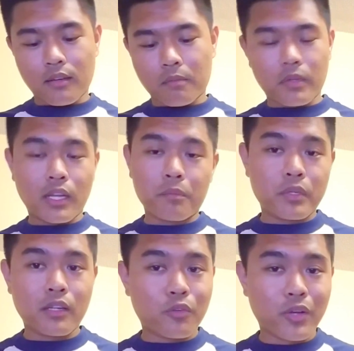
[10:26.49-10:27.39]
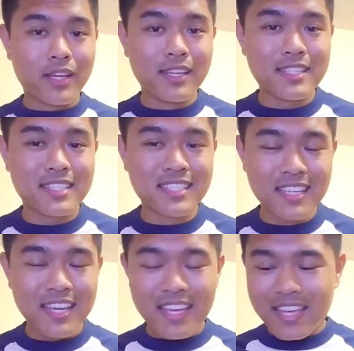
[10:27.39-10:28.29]
May not be the greatest.
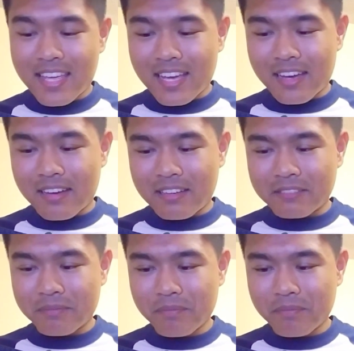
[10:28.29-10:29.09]
Uh,